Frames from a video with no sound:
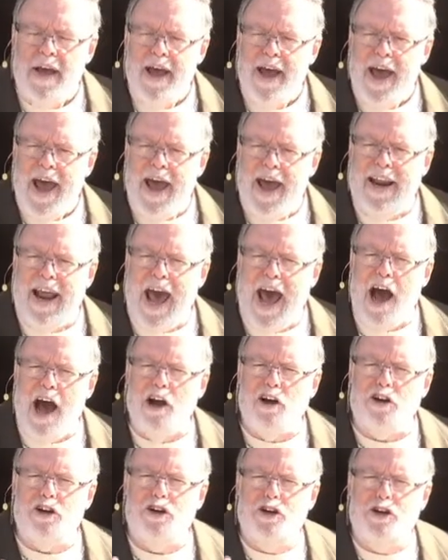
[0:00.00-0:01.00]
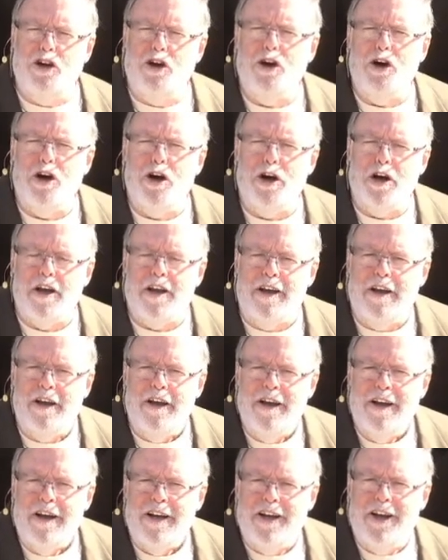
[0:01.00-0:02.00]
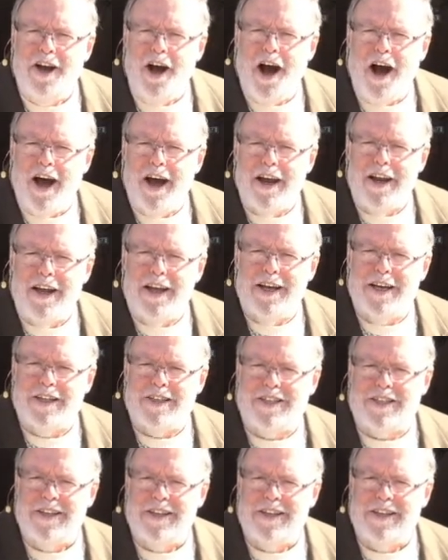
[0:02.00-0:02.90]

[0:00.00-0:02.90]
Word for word: at how good God is.